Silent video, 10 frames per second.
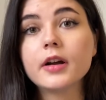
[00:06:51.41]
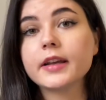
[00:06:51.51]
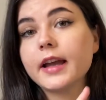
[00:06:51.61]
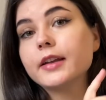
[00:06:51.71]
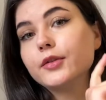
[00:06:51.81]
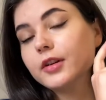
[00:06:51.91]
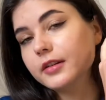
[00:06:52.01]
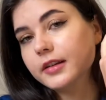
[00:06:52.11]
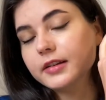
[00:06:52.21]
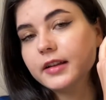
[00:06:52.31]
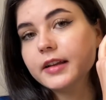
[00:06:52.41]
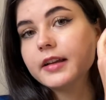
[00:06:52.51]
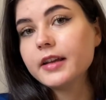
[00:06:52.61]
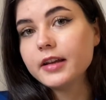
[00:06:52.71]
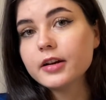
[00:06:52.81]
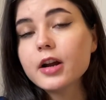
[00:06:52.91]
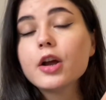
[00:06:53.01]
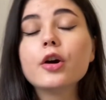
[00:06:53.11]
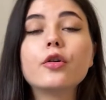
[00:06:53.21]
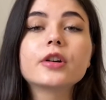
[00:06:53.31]
Again, you can click the link here
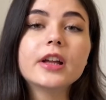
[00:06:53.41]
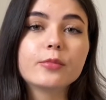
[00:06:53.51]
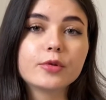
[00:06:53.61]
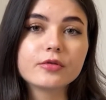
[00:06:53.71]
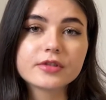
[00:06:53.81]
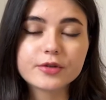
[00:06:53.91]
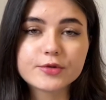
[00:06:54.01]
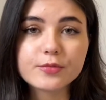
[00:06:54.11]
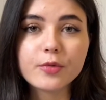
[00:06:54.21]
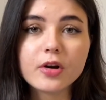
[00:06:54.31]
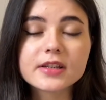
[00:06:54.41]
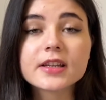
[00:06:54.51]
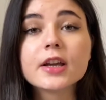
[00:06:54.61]
or down below in the description box.